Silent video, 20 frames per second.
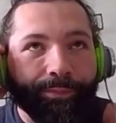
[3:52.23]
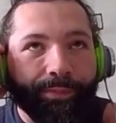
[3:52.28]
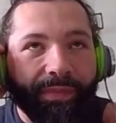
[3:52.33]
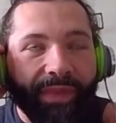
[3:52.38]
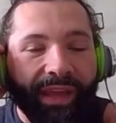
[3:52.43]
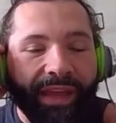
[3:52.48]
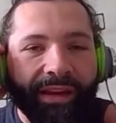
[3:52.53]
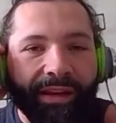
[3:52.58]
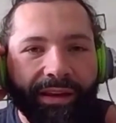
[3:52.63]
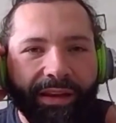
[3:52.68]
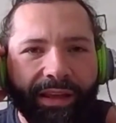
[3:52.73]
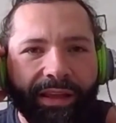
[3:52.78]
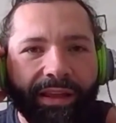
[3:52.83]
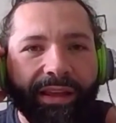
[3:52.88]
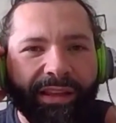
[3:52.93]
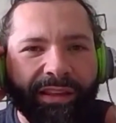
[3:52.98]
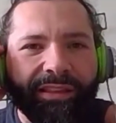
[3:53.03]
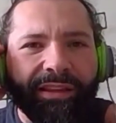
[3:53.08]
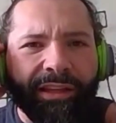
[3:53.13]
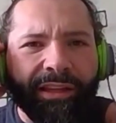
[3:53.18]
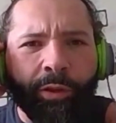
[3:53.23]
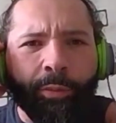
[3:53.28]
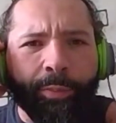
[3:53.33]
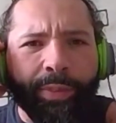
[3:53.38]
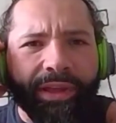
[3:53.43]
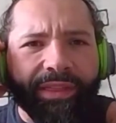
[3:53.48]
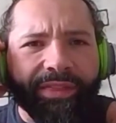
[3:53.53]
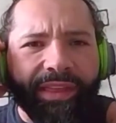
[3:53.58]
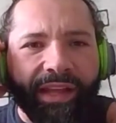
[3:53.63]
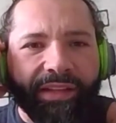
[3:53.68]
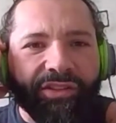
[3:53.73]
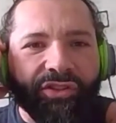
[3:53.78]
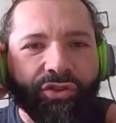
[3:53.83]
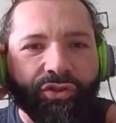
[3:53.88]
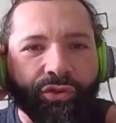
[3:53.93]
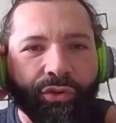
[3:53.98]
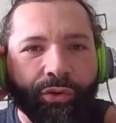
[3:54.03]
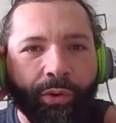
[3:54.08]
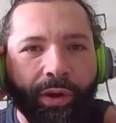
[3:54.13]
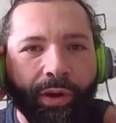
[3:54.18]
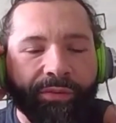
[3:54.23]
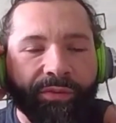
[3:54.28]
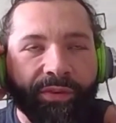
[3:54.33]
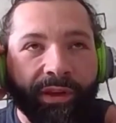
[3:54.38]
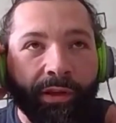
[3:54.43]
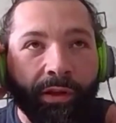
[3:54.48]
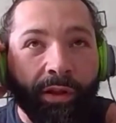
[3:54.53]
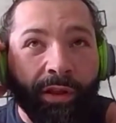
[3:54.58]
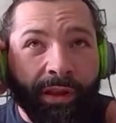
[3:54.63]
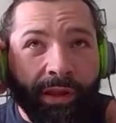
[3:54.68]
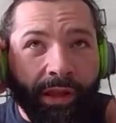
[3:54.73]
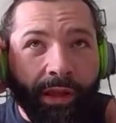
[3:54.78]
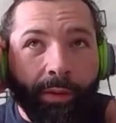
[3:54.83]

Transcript: And a little bit that's true, I feel.